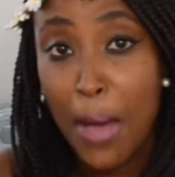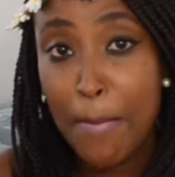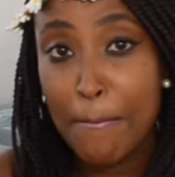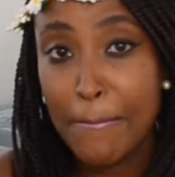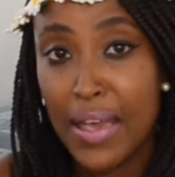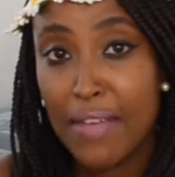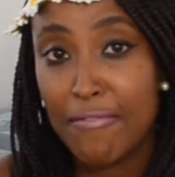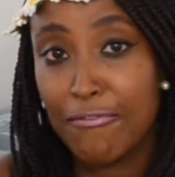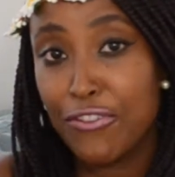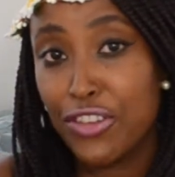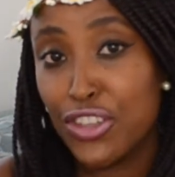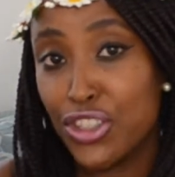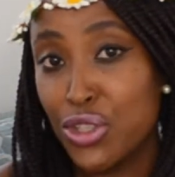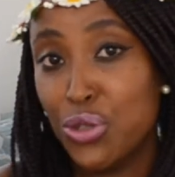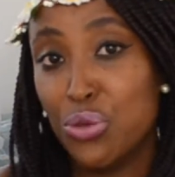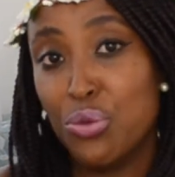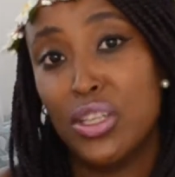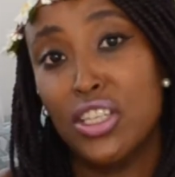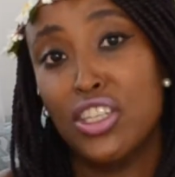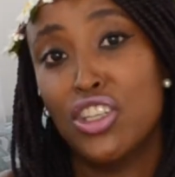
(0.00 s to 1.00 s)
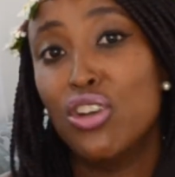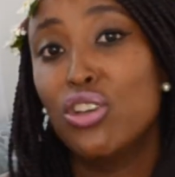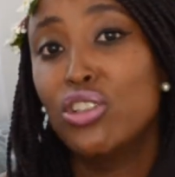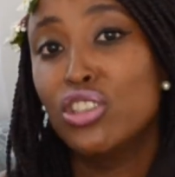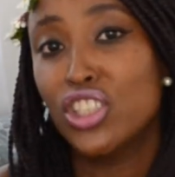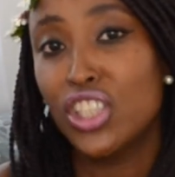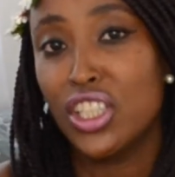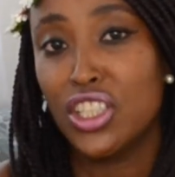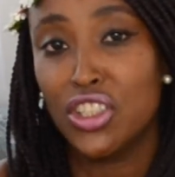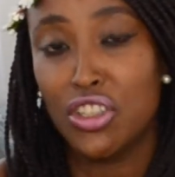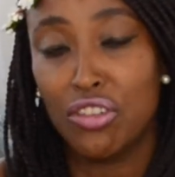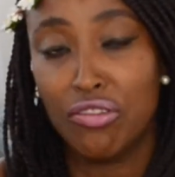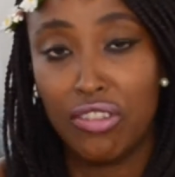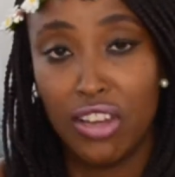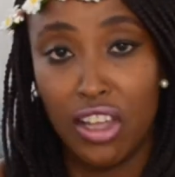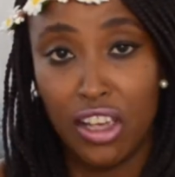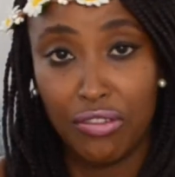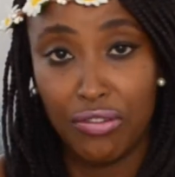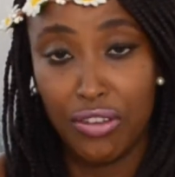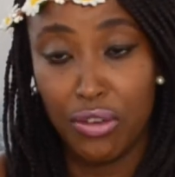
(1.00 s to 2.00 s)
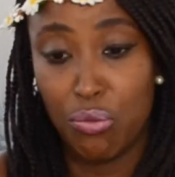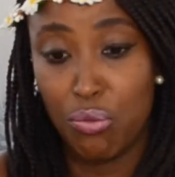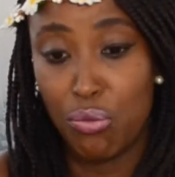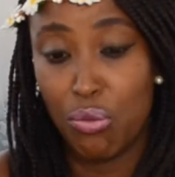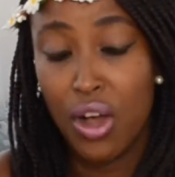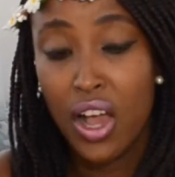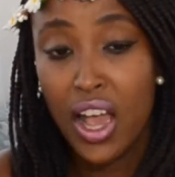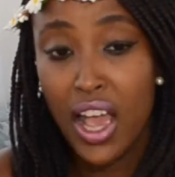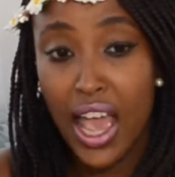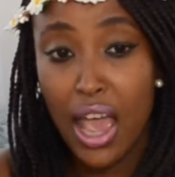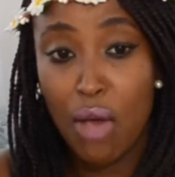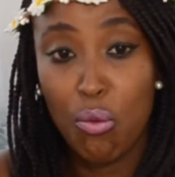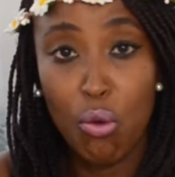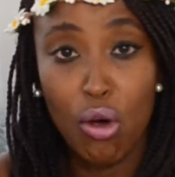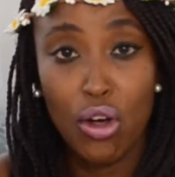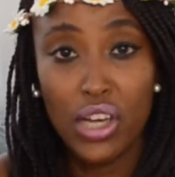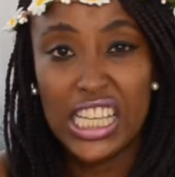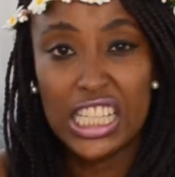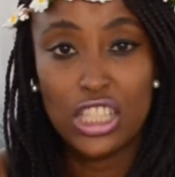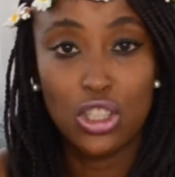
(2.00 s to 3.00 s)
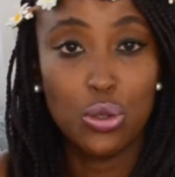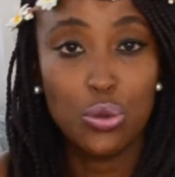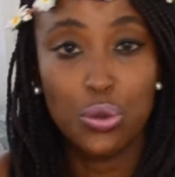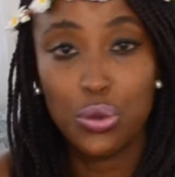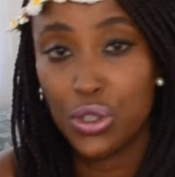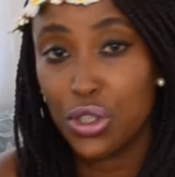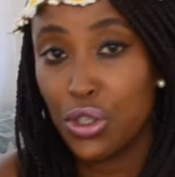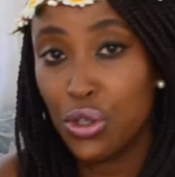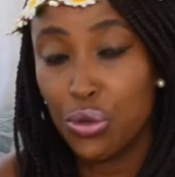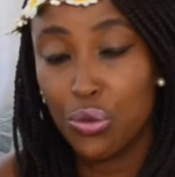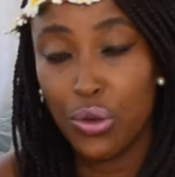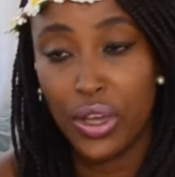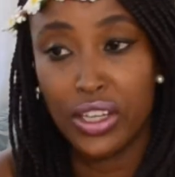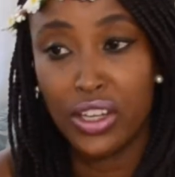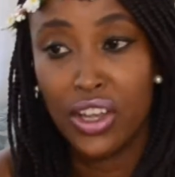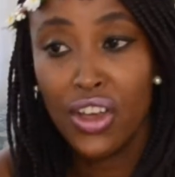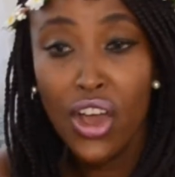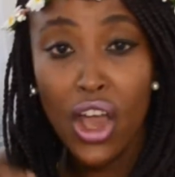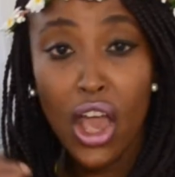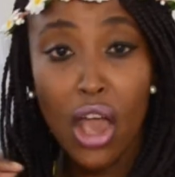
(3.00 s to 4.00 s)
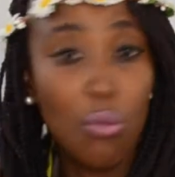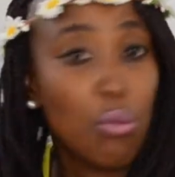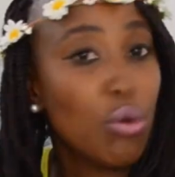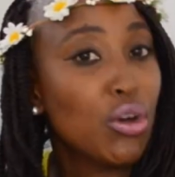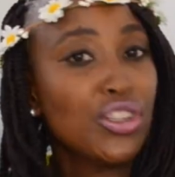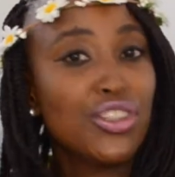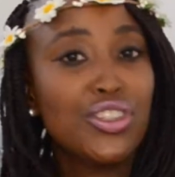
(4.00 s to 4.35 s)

meant for you in your journey of life, and what it taught you, and what